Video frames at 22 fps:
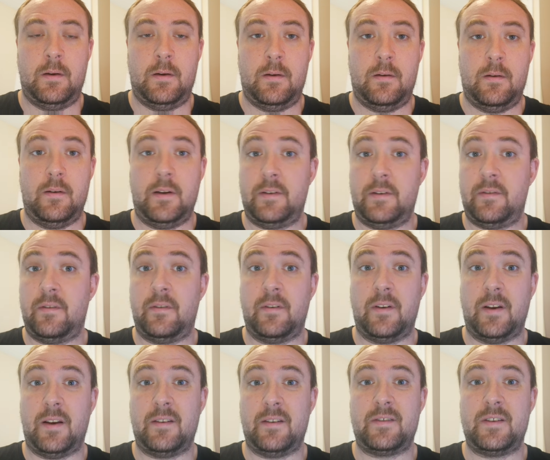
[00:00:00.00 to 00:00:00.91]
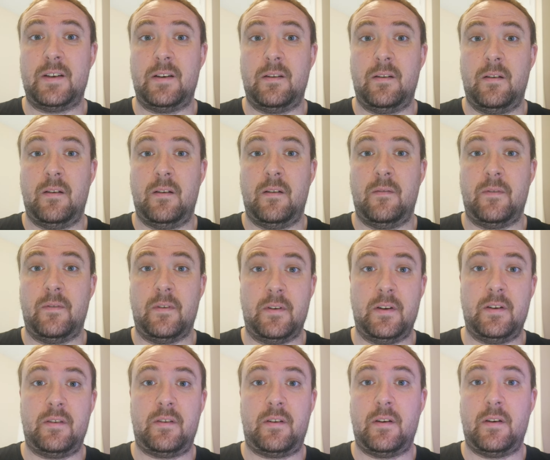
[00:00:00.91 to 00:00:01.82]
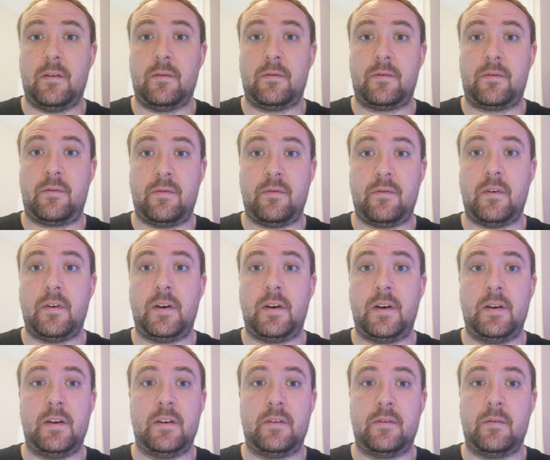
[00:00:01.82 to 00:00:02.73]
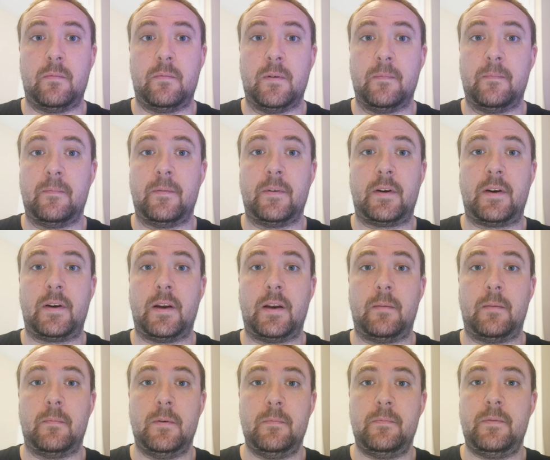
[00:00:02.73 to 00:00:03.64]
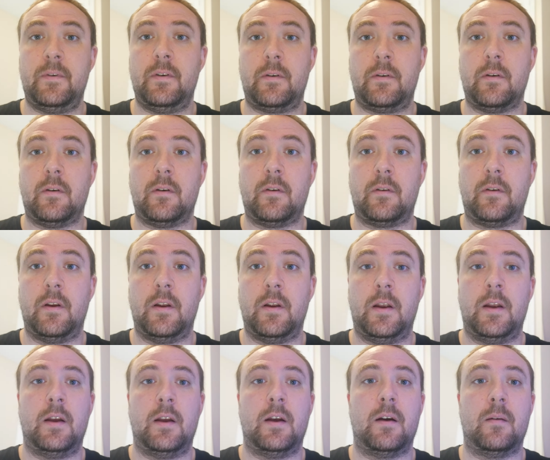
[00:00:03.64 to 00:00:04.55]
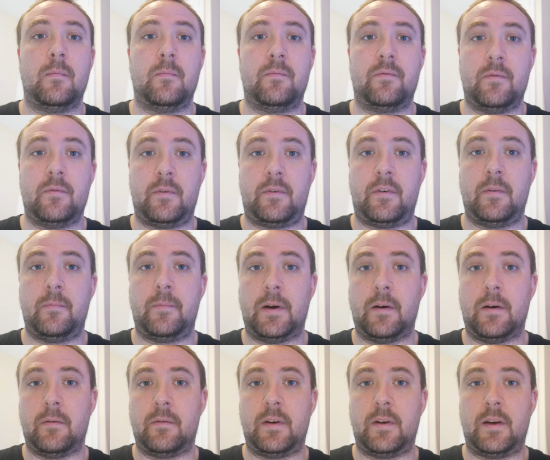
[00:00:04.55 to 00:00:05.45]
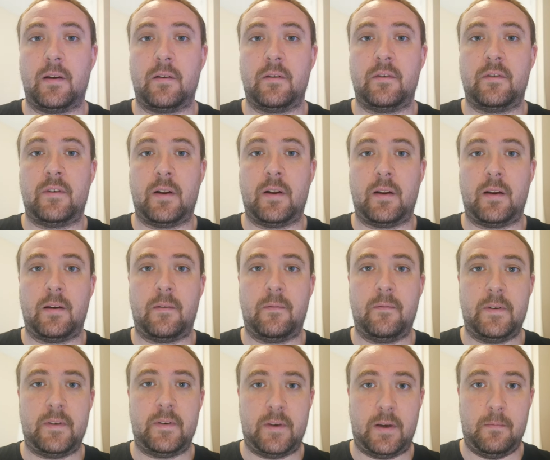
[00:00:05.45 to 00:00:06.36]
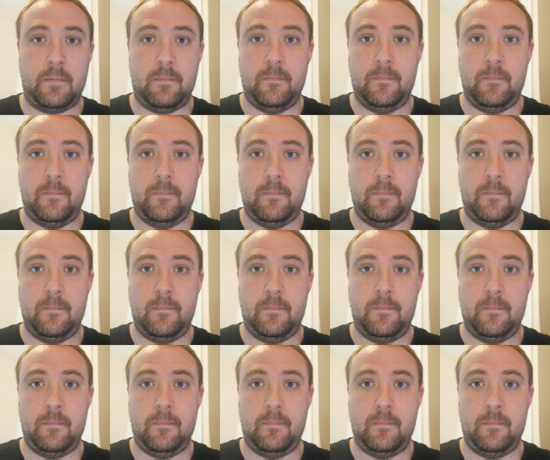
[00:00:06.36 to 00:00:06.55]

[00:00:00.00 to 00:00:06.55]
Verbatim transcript: Legend has it that this girl's cry is the one that came up to God and brought about the angelic visit.